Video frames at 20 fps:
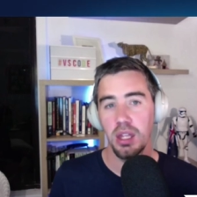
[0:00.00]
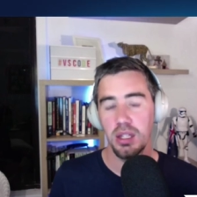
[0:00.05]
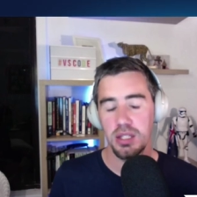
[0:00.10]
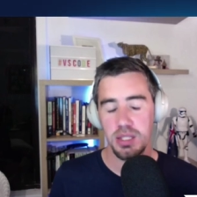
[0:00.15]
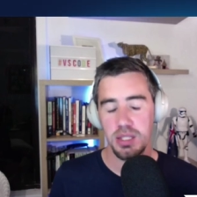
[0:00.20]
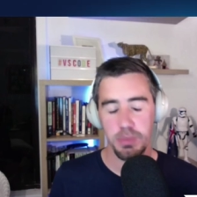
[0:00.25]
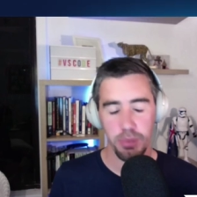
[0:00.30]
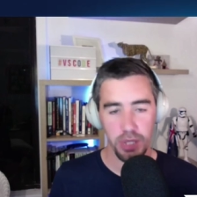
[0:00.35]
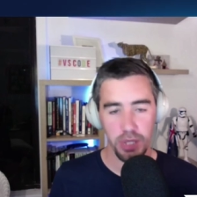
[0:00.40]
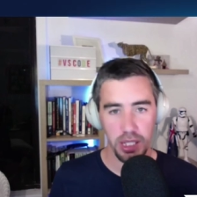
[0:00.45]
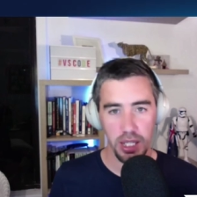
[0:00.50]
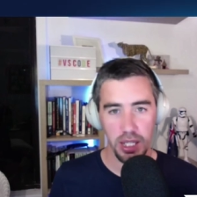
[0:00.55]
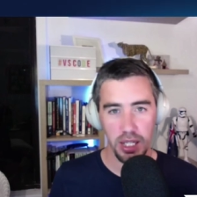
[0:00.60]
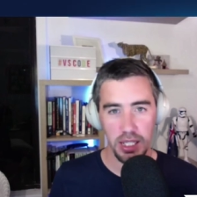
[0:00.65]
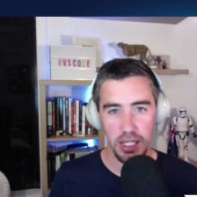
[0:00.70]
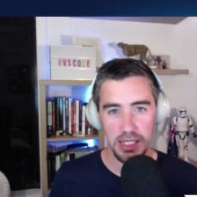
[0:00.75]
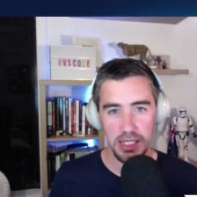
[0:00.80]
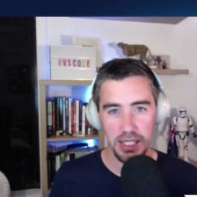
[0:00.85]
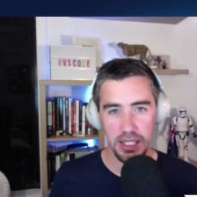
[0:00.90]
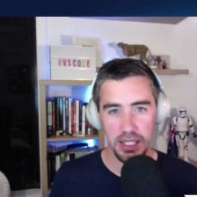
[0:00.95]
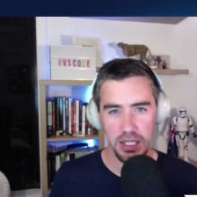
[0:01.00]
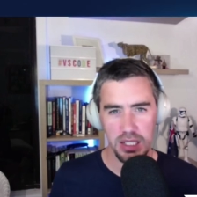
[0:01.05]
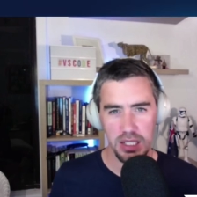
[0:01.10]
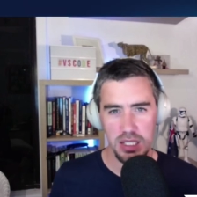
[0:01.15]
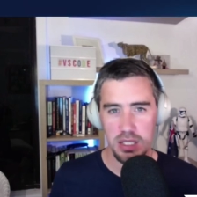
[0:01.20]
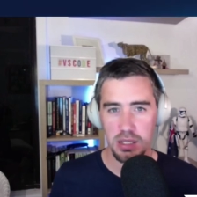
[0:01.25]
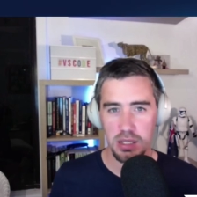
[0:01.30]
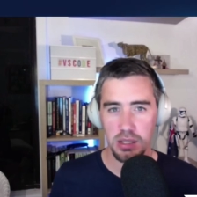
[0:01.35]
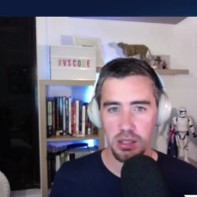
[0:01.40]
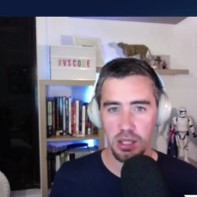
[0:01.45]
It's pretty early
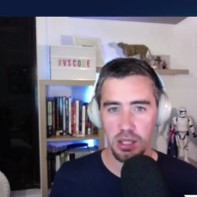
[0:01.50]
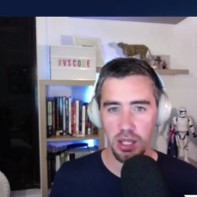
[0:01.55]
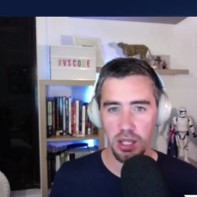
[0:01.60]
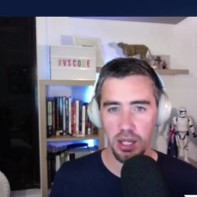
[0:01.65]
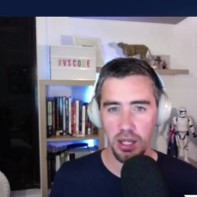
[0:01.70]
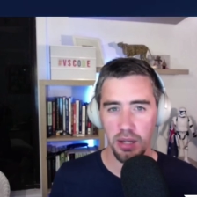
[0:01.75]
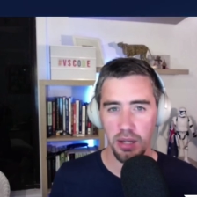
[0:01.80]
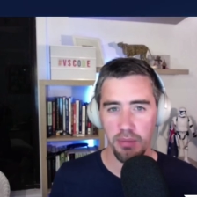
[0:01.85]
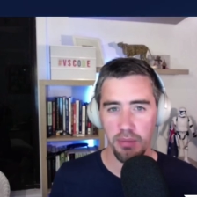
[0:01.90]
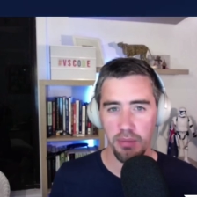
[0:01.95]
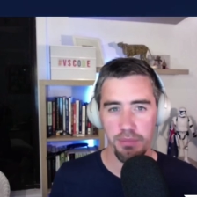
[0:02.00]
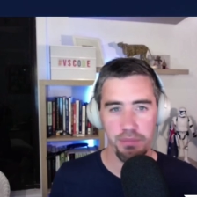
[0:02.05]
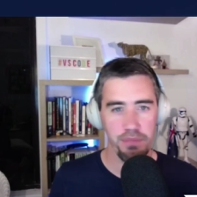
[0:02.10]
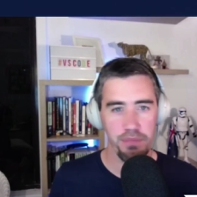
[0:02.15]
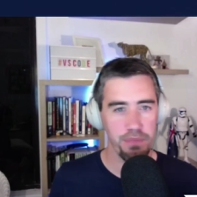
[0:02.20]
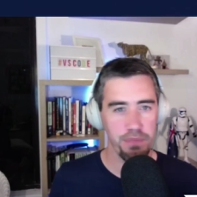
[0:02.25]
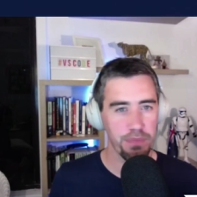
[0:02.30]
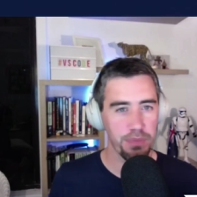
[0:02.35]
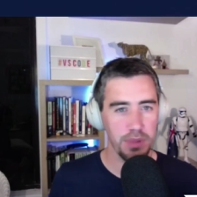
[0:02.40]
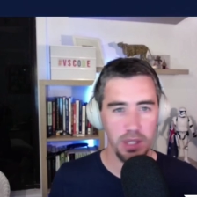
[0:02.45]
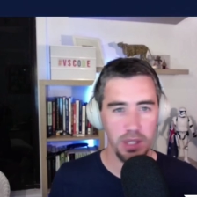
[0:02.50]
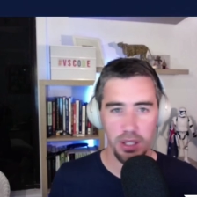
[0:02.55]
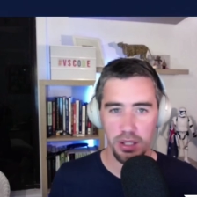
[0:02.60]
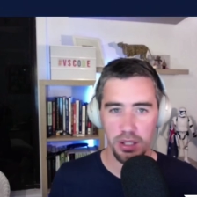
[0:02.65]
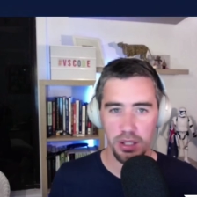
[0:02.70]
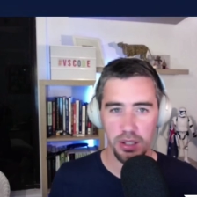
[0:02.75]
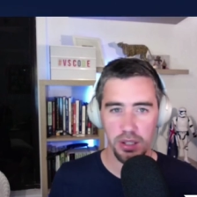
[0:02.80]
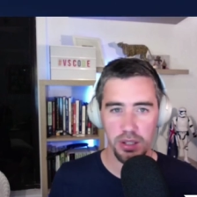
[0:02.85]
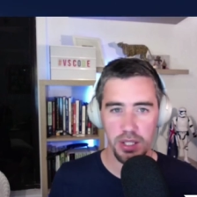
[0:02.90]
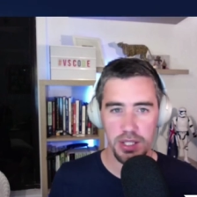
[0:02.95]
days. Um, you
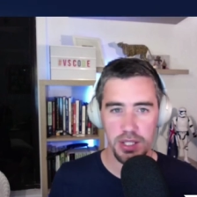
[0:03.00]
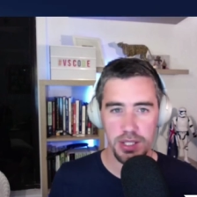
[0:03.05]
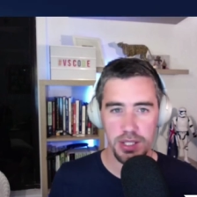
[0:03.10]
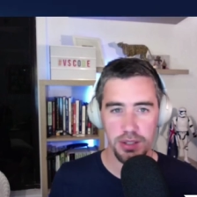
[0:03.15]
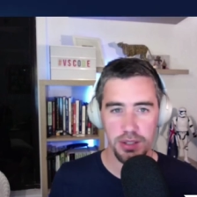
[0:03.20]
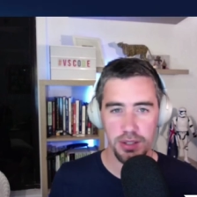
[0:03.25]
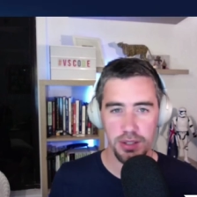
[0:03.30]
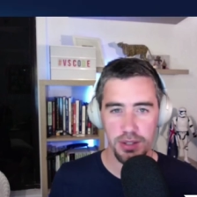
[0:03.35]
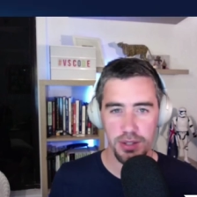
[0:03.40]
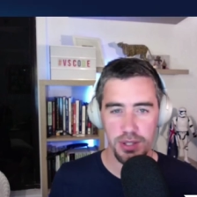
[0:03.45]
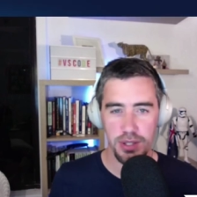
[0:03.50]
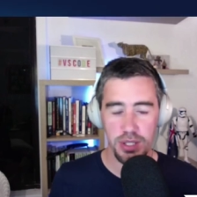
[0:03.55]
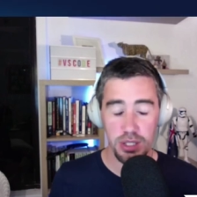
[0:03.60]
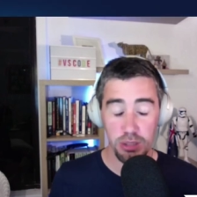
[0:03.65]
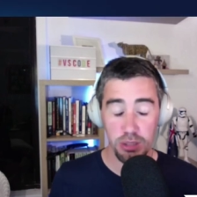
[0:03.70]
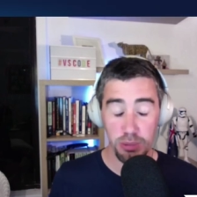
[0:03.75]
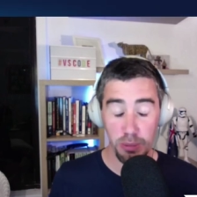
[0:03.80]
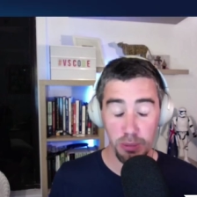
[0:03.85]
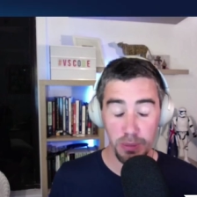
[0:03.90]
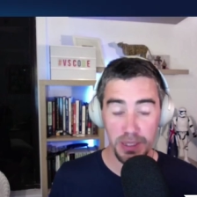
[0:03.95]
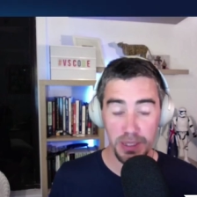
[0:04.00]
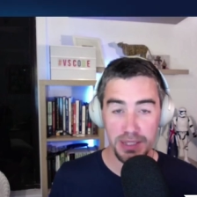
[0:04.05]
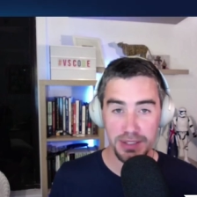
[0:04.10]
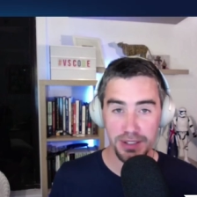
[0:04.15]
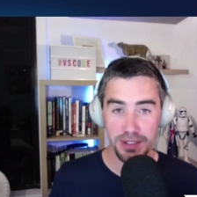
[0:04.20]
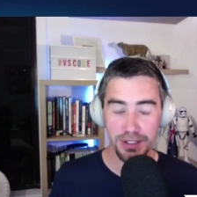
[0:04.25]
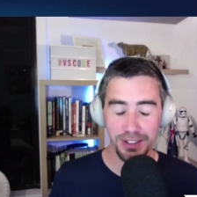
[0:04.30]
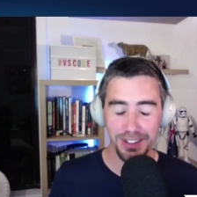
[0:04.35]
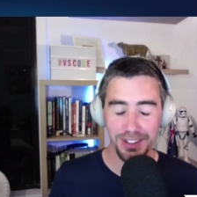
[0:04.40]
know, it's super beta.